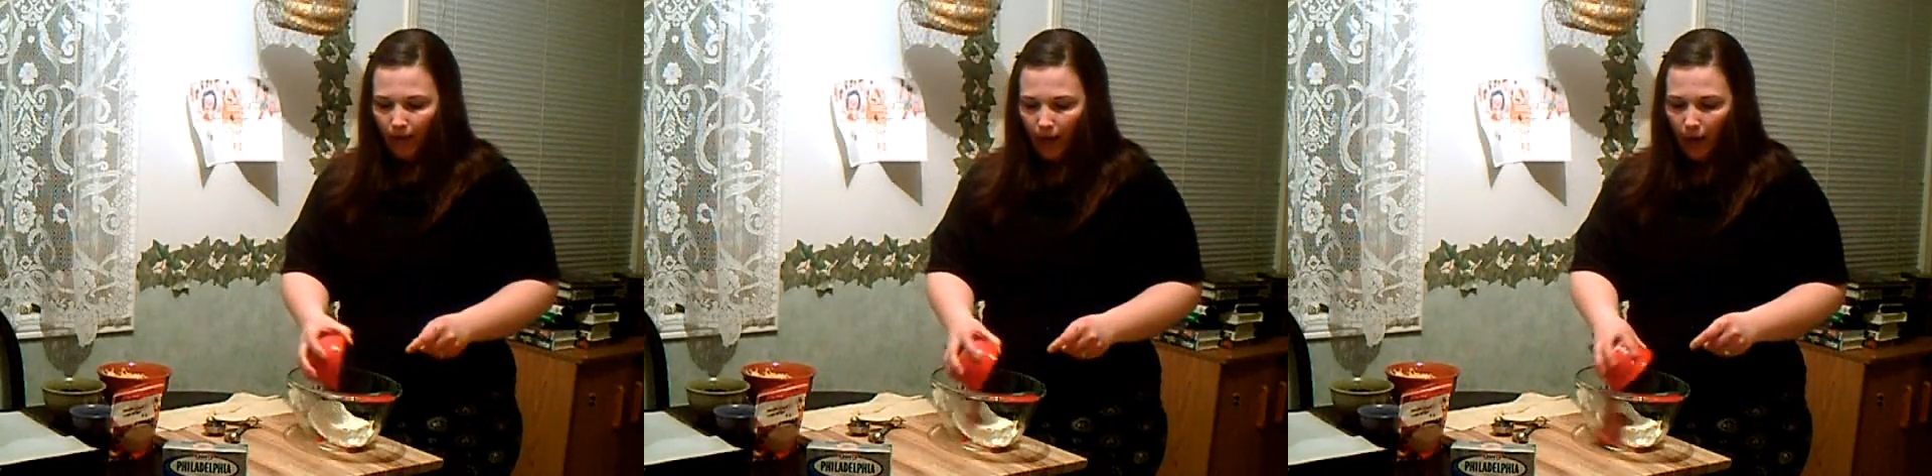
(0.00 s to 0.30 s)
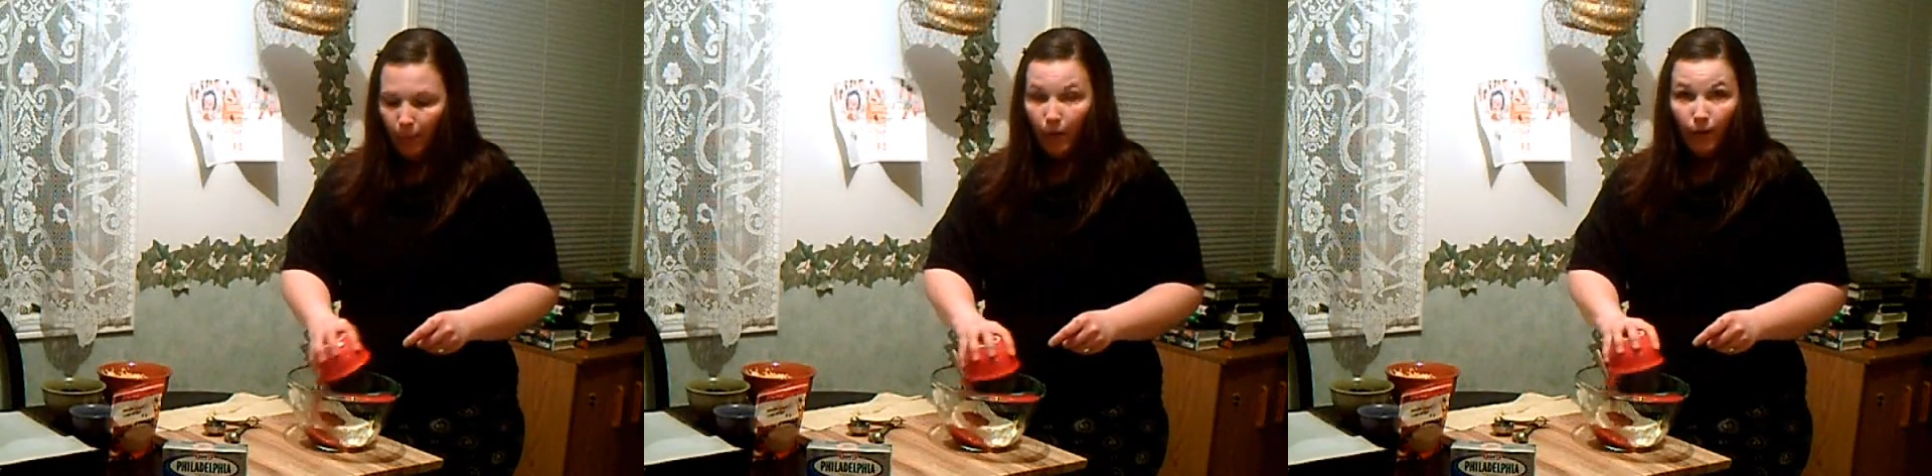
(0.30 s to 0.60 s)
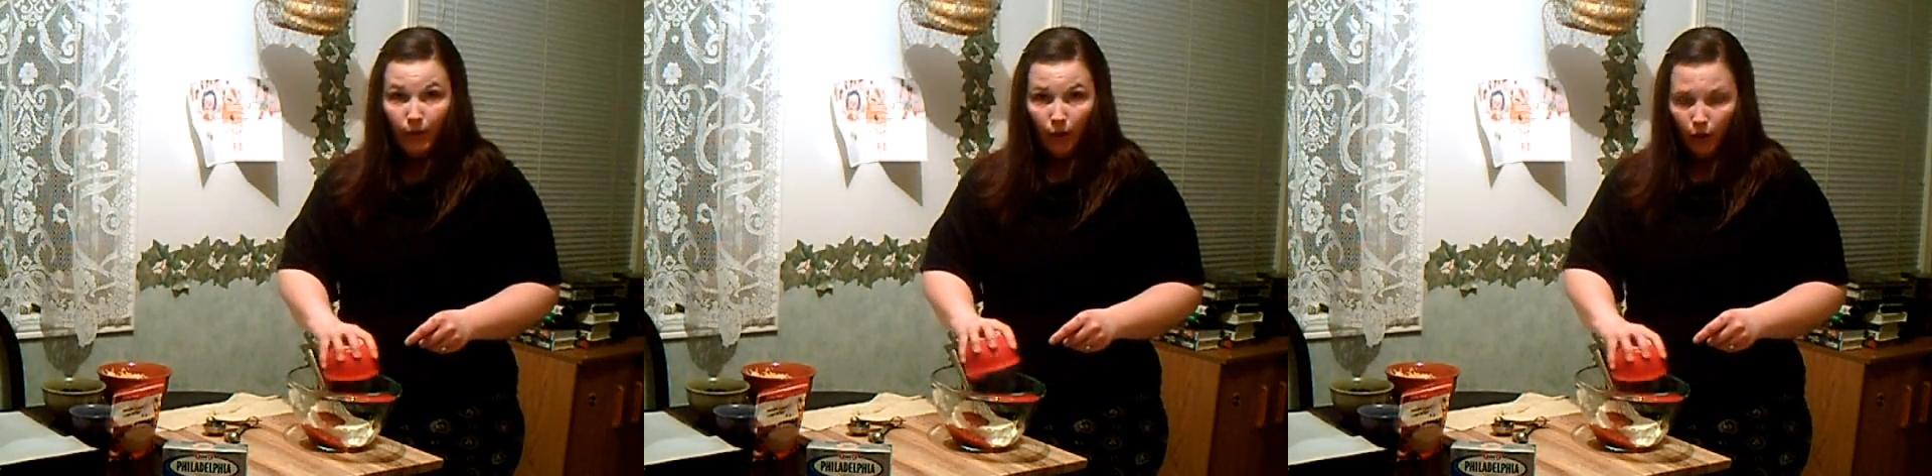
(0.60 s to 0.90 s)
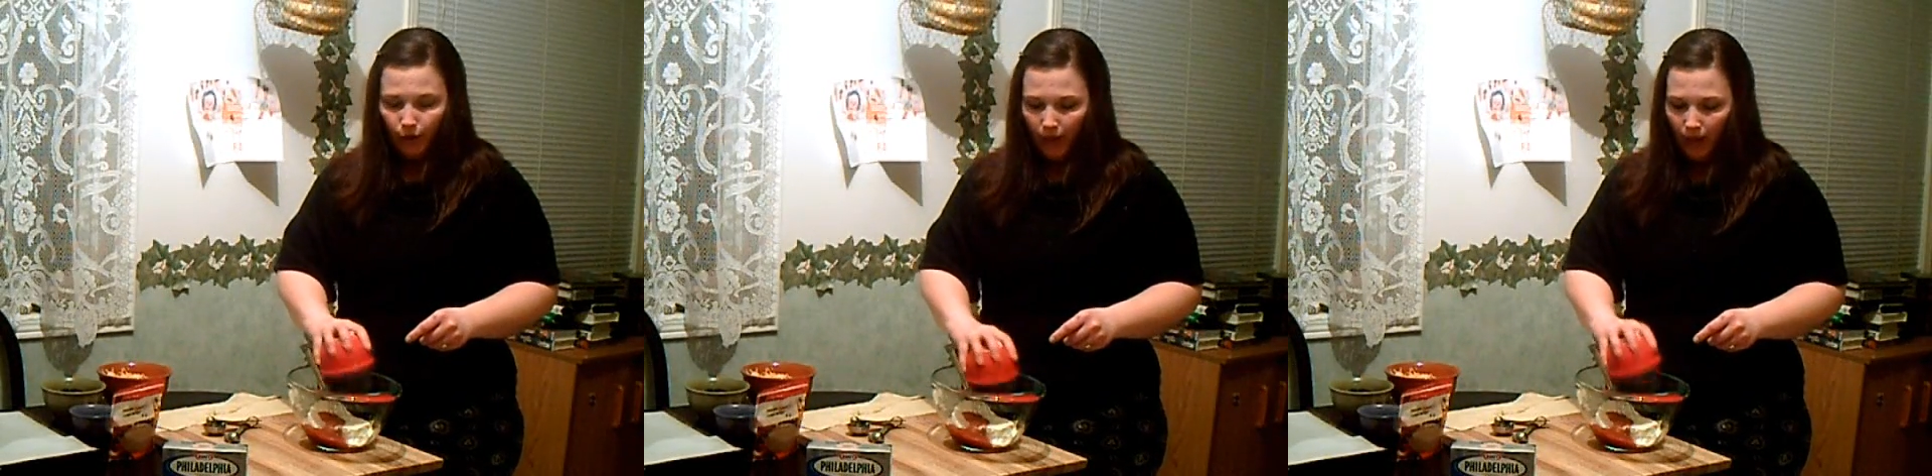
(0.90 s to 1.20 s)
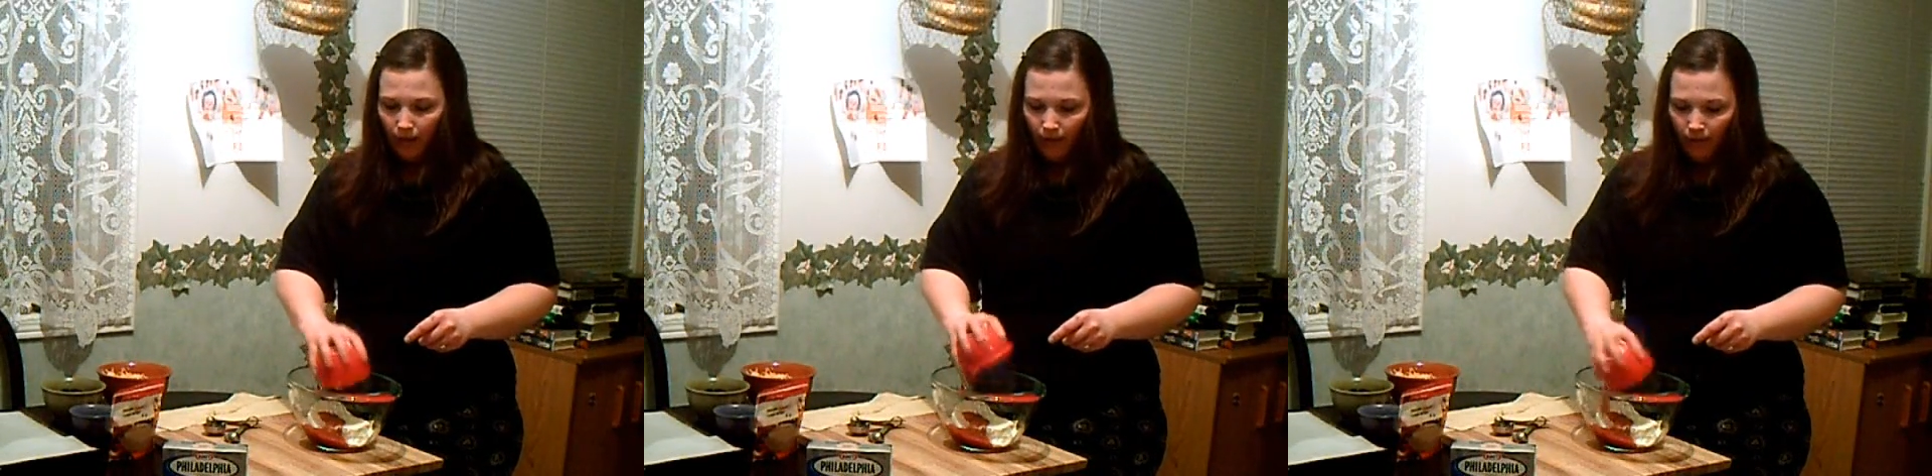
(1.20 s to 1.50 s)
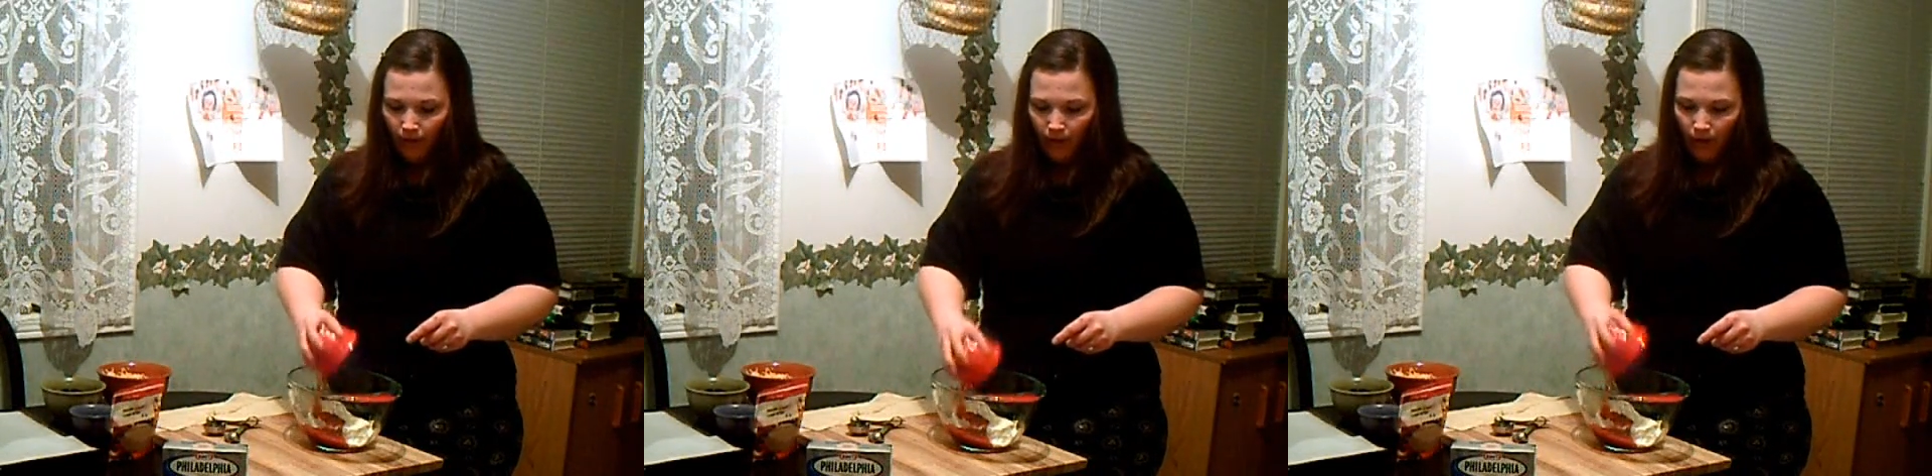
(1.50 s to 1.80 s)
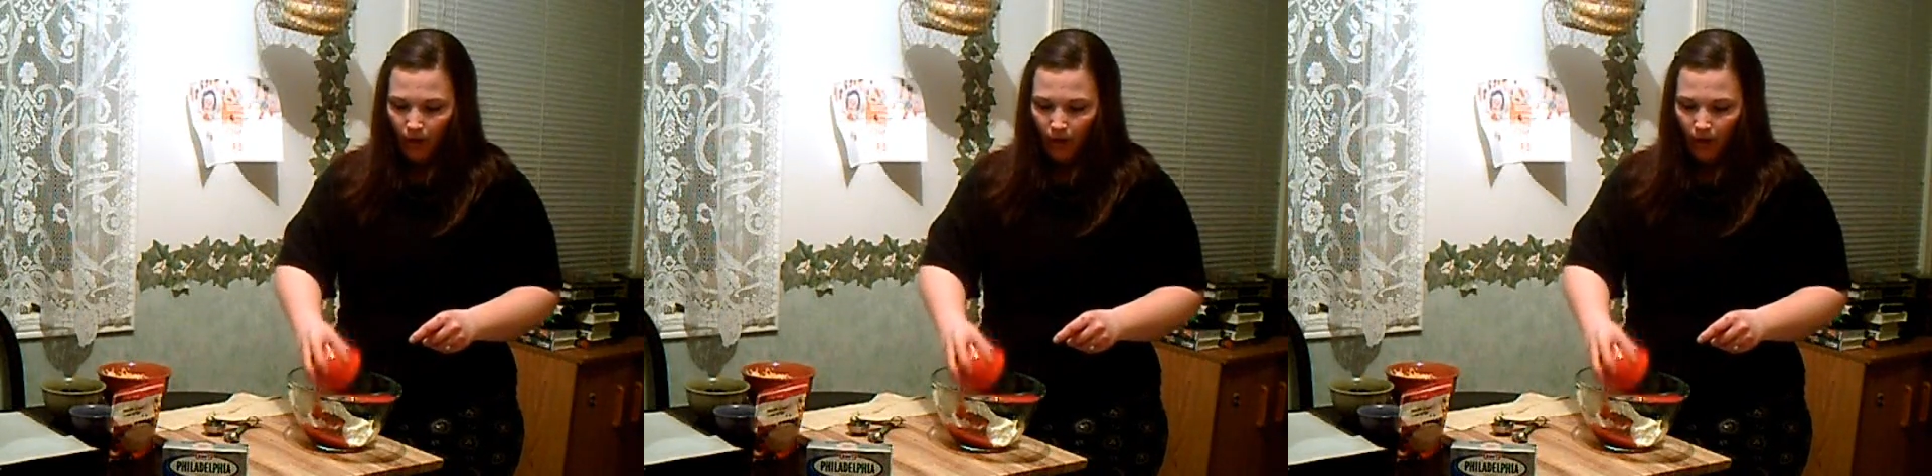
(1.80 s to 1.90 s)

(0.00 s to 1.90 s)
half a cup of salsa.